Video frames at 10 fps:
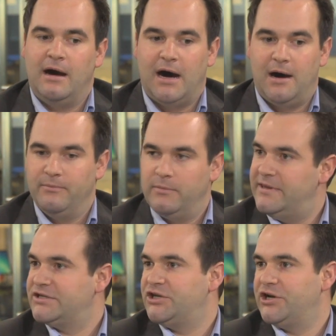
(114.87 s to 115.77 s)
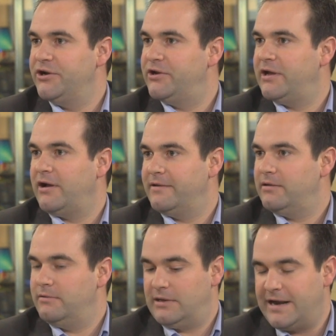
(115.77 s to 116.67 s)
Um, this year, you got to
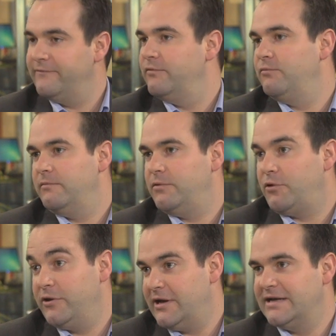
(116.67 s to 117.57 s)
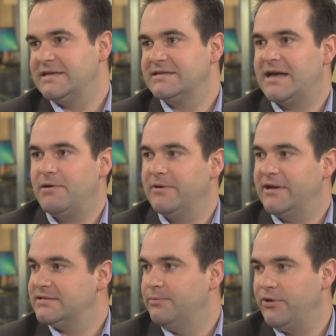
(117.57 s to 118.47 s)
kind of, or the United States came up
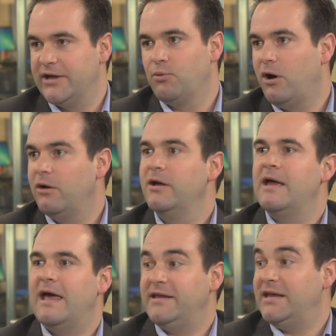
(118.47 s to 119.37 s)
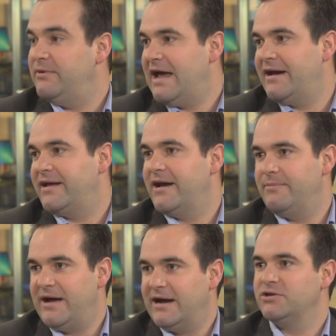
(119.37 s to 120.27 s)
against a blend wall, and the EPA had to cut
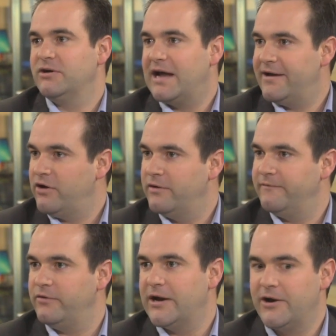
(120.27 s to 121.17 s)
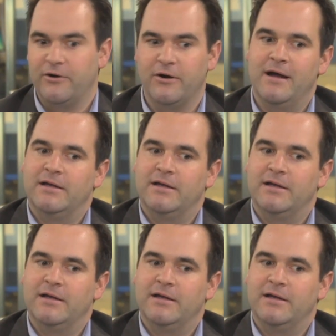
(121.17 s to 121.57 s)
it back, so it kind of hurt Valero.